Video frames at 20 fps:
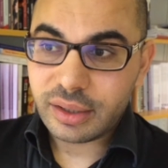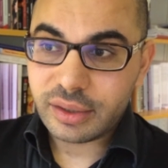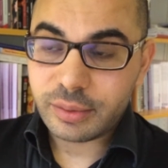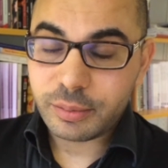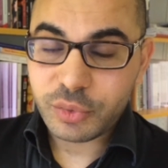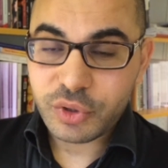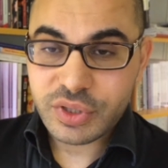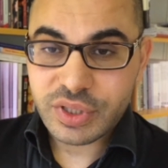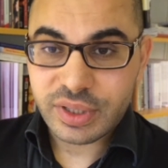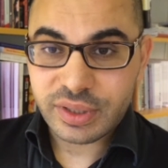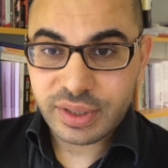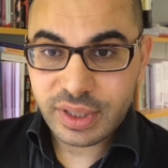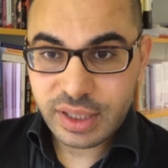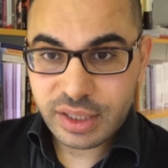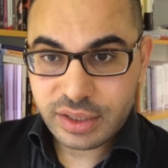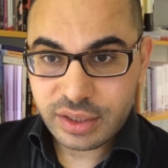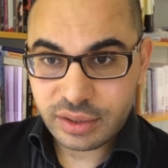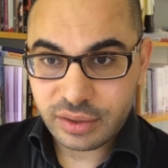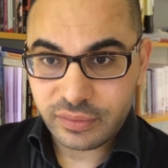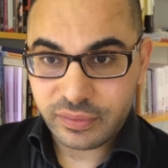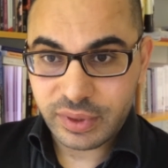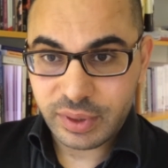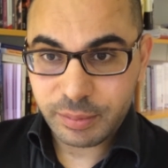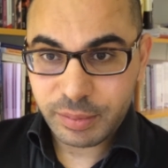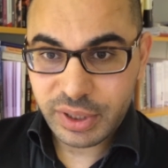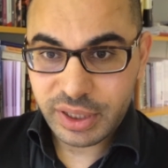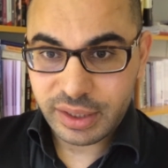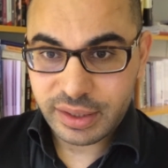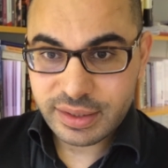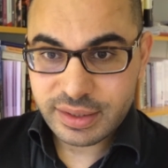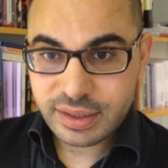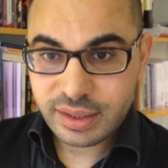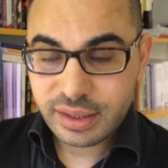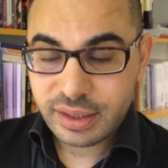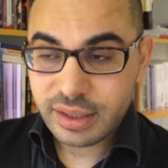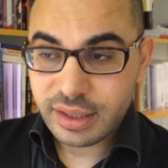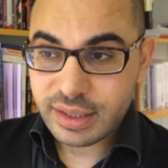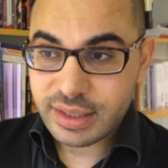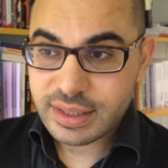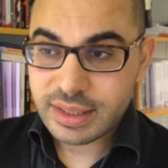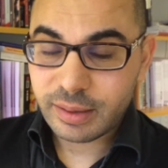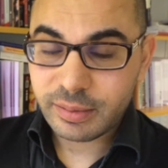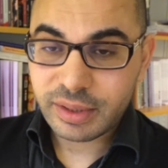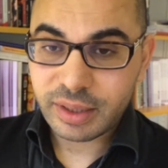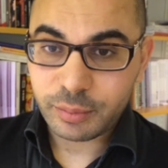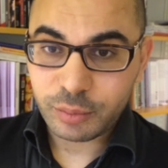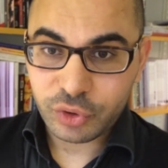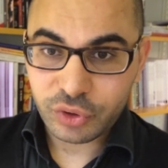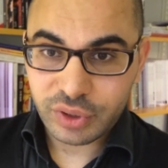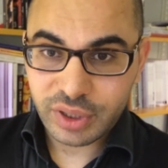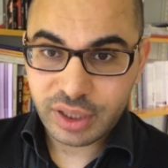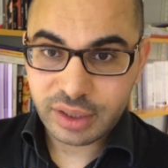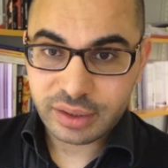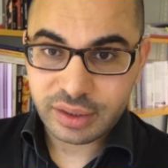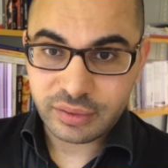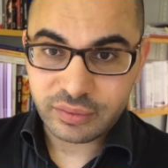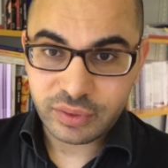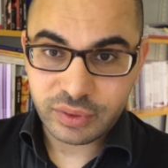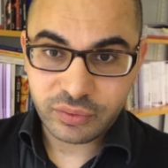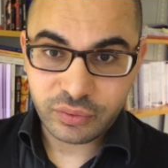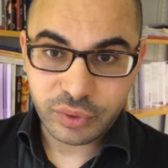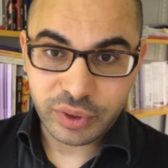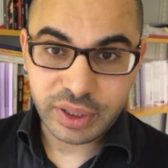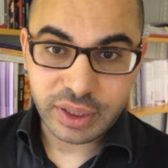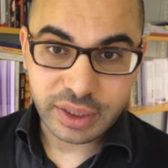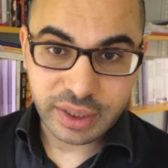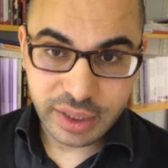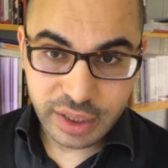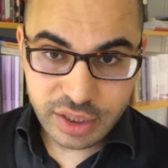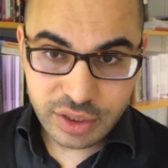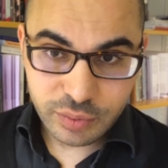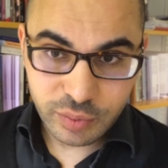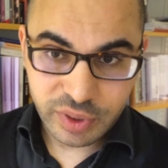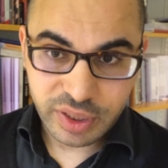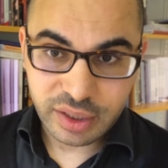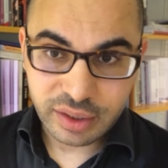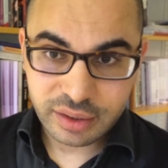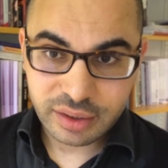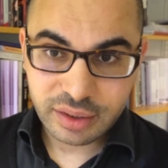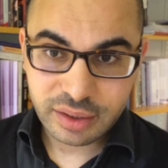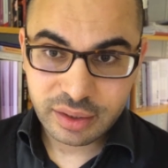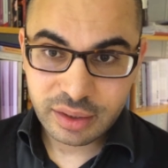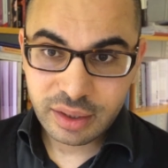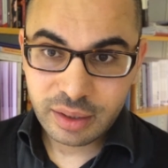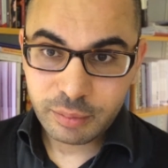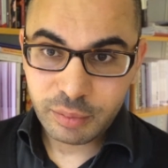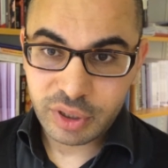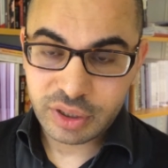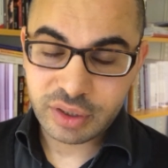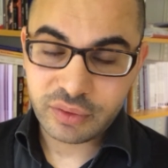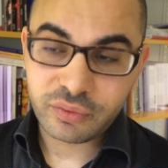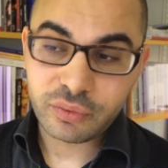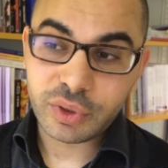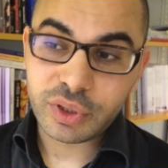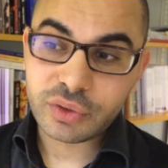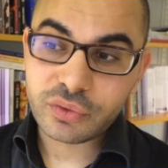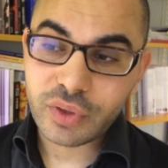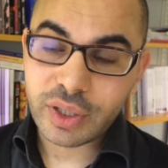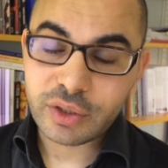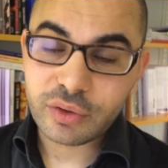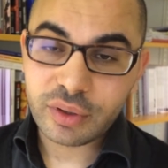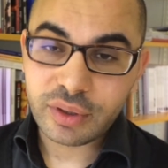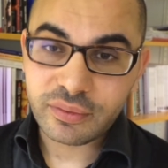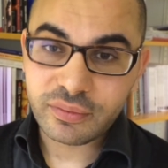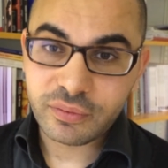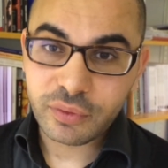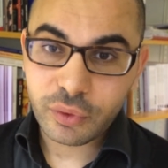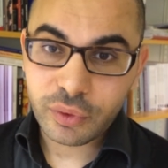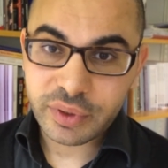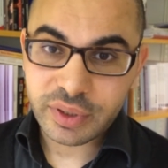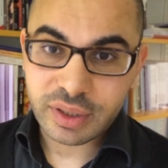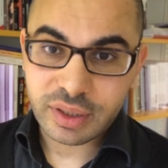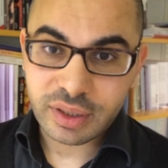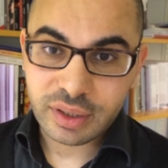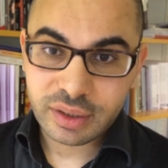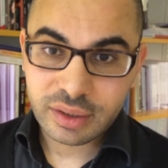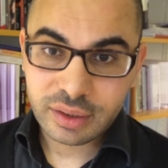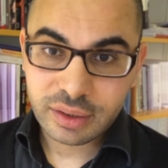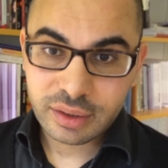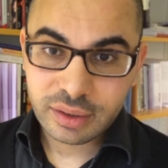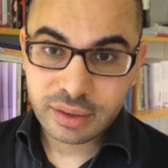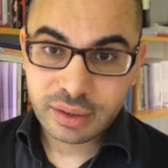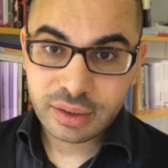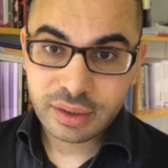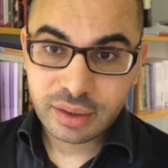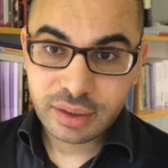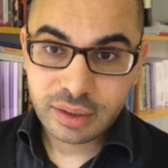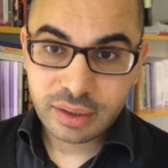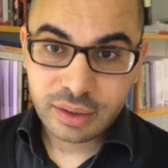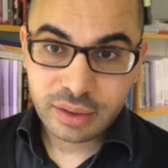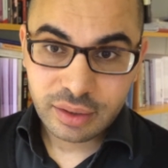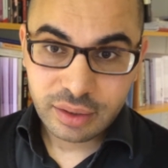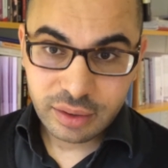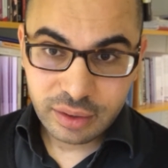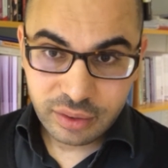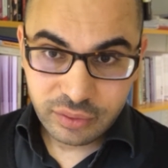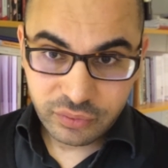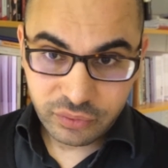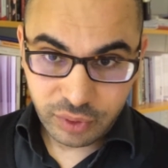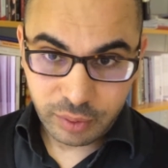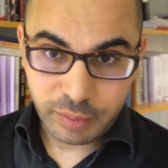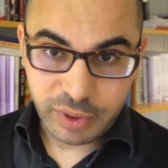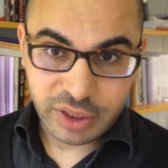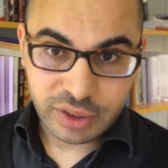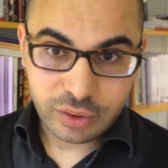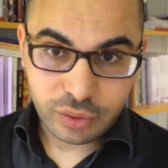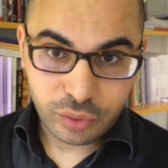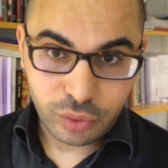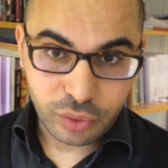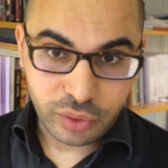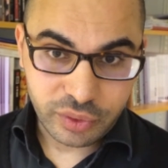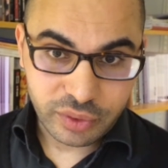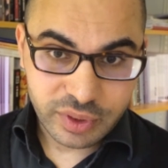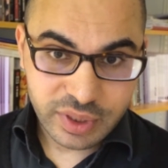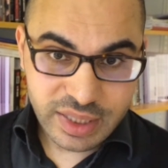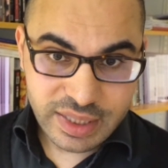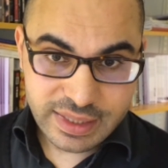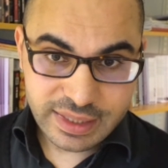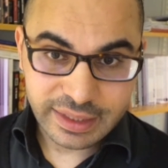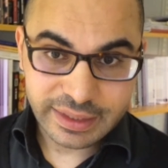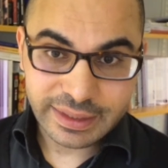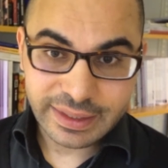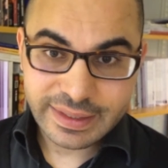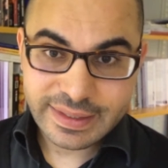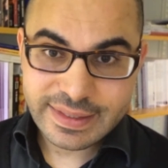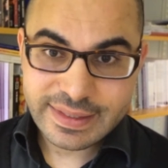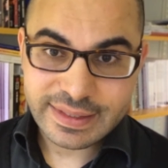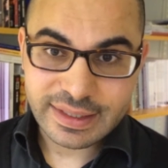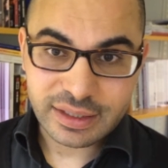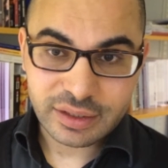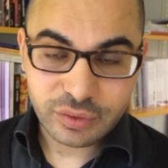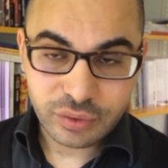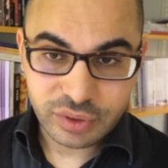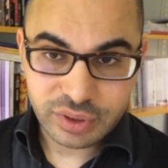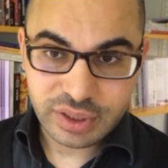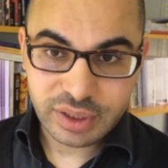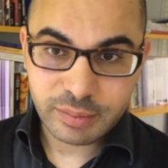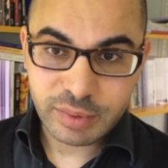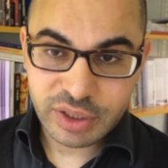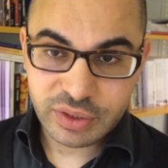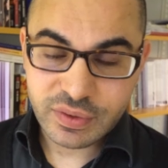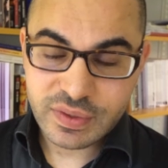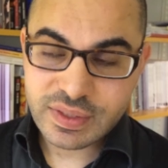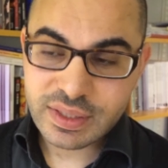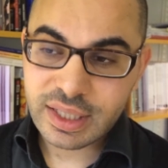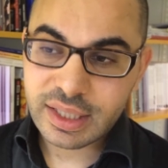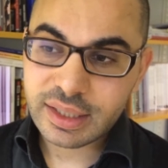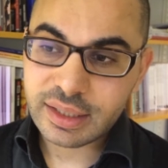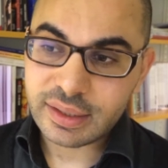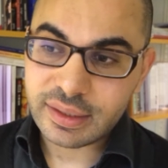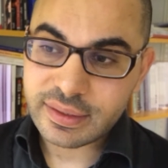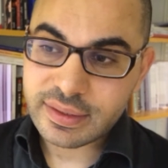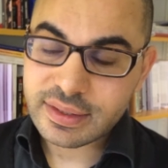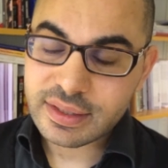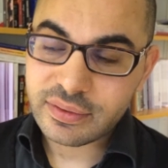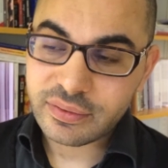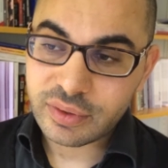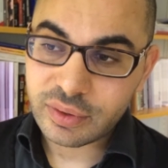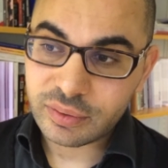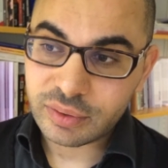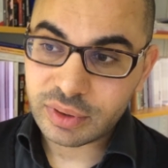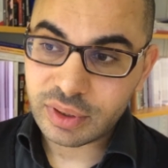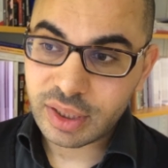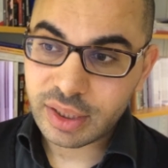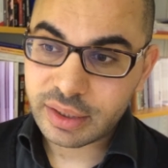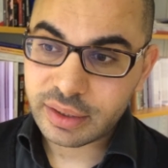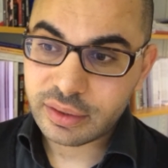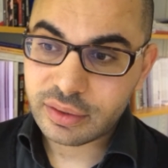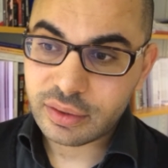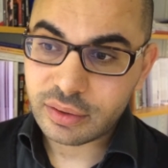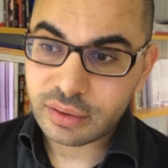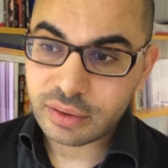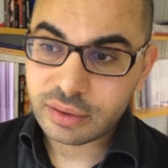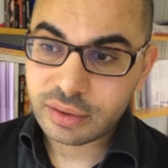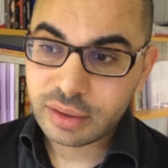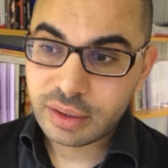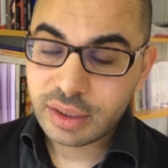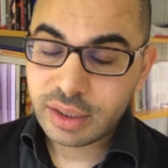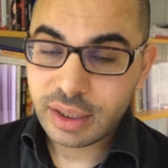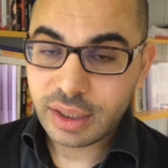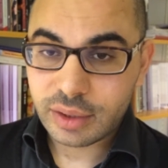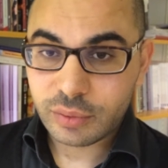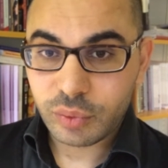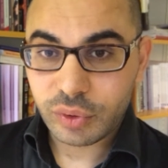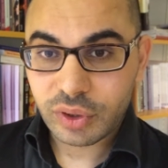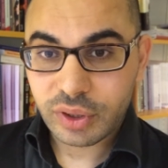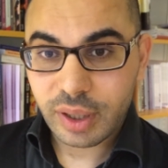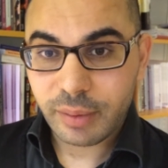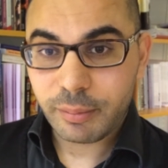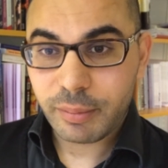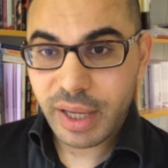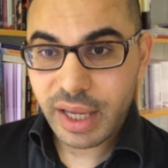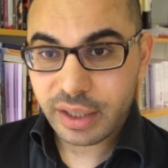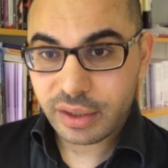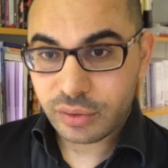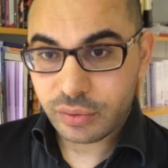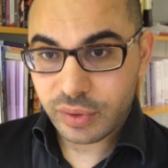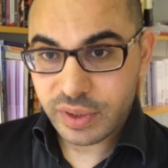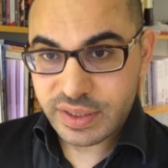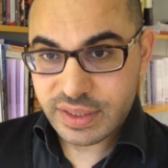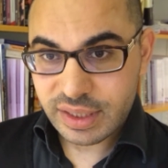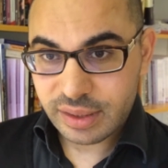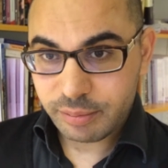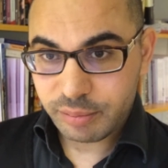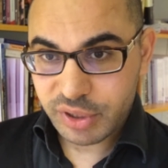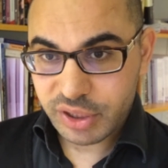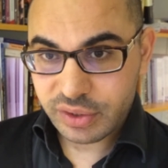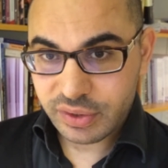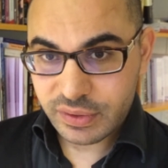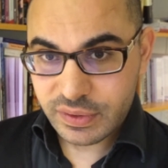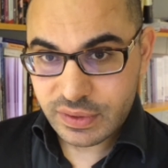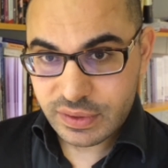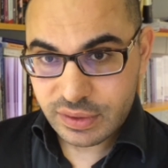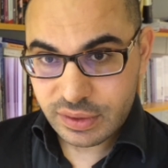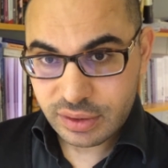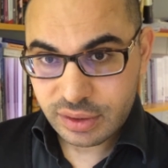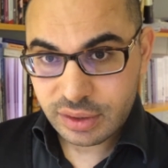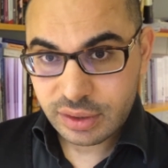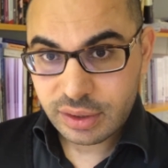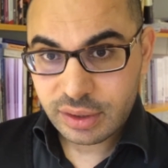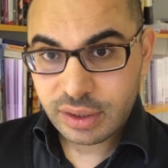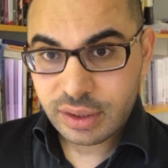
a representation of the past is something productive if we engage with it. But if we try to avoid from it or silence it or deem it to silence, if you would like to, it will come back to us and beat us.